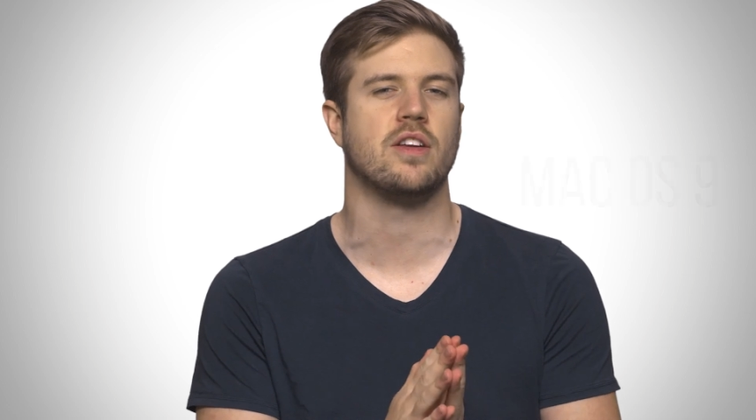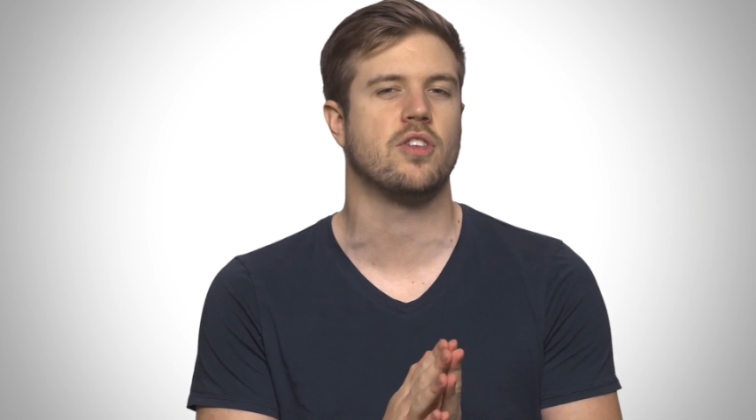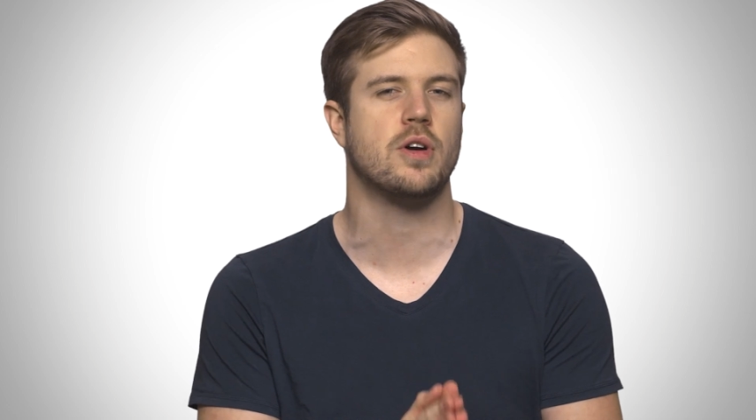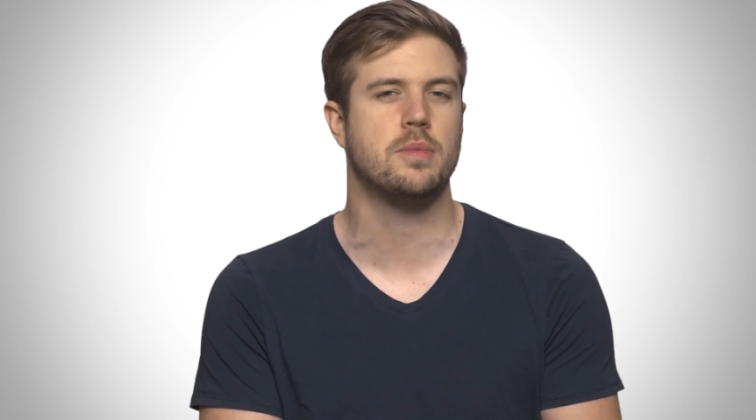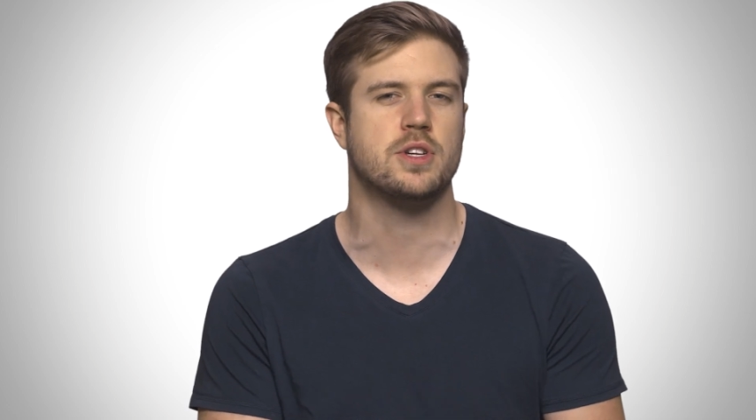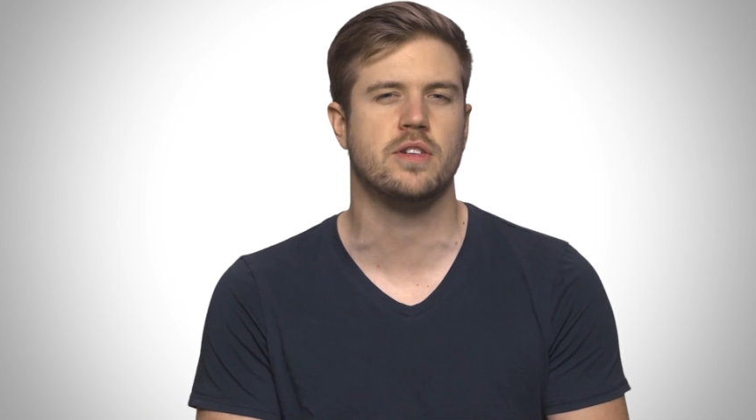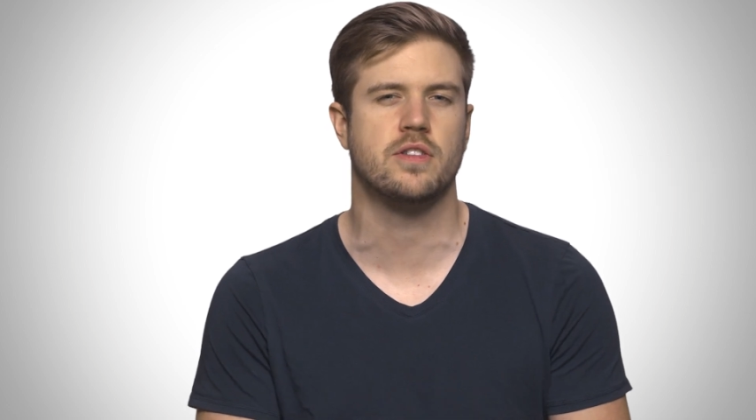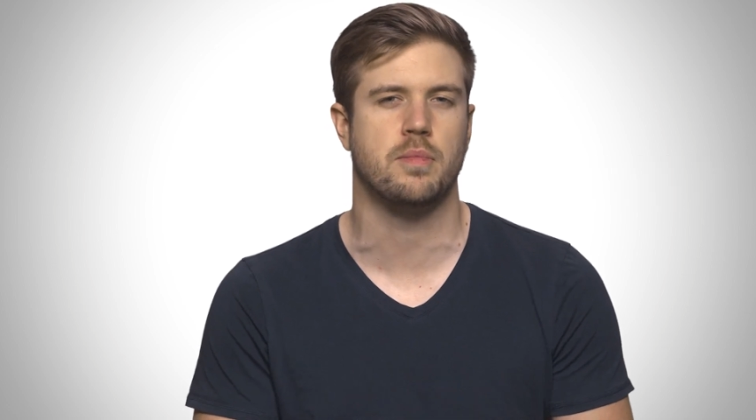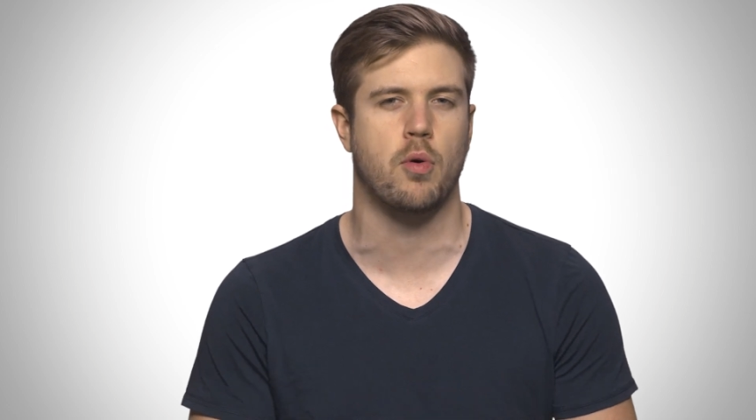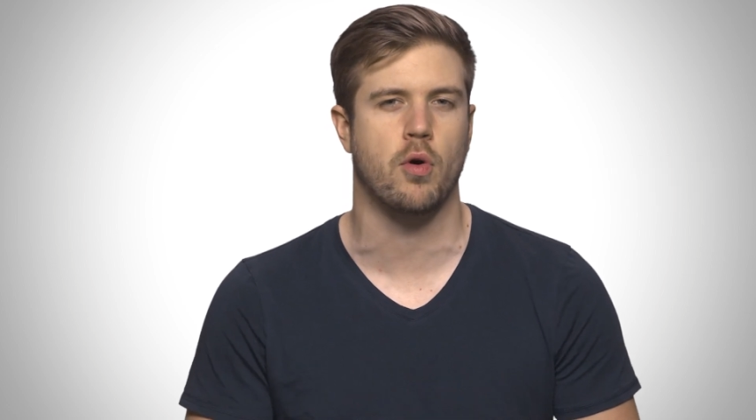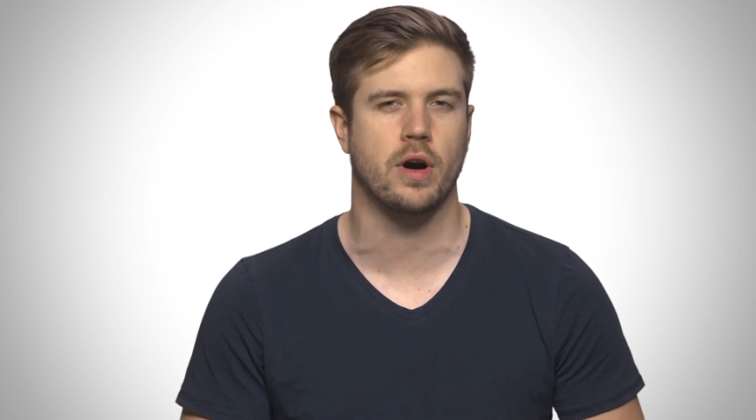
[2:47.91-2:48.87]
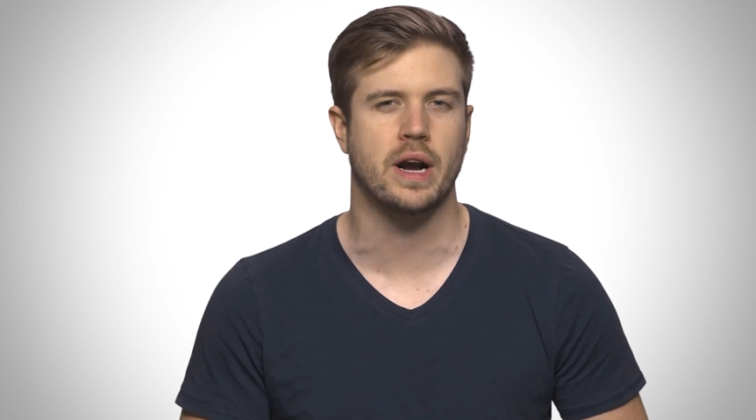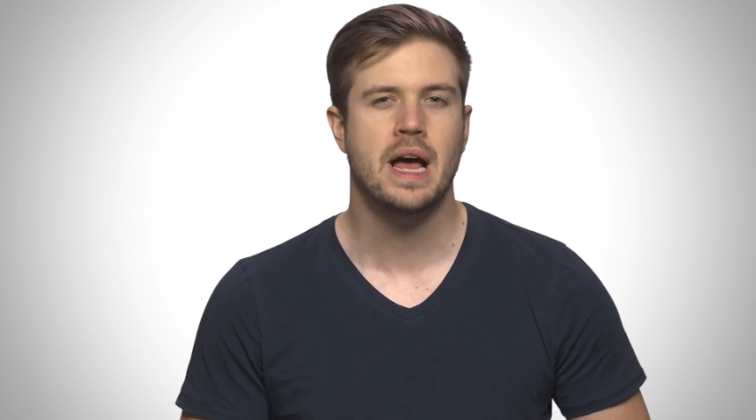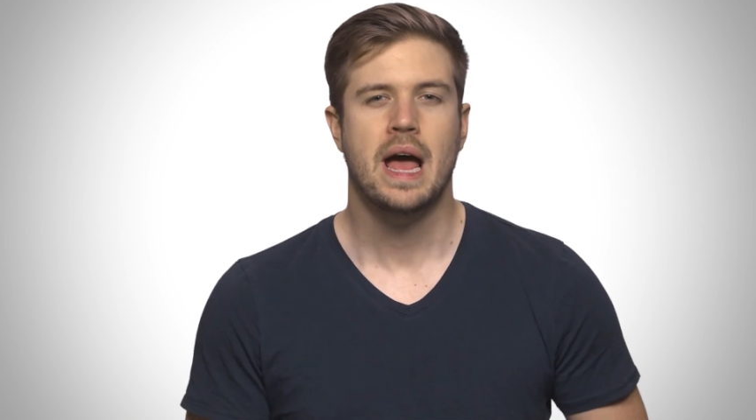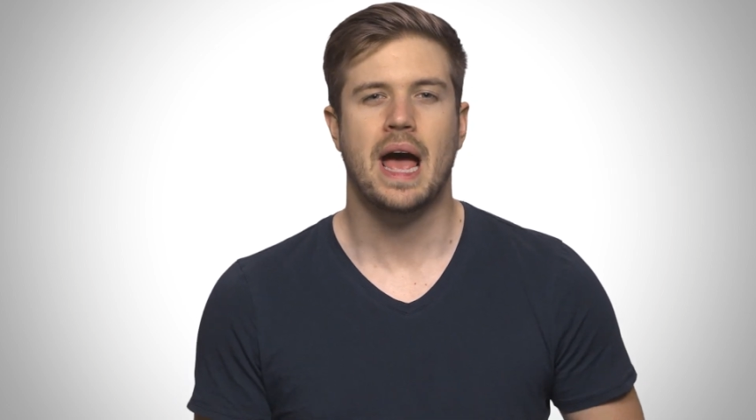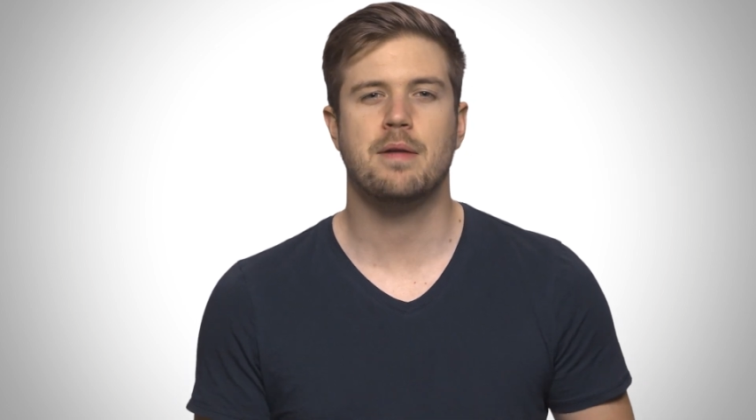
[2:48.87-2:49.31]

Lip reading: encryption support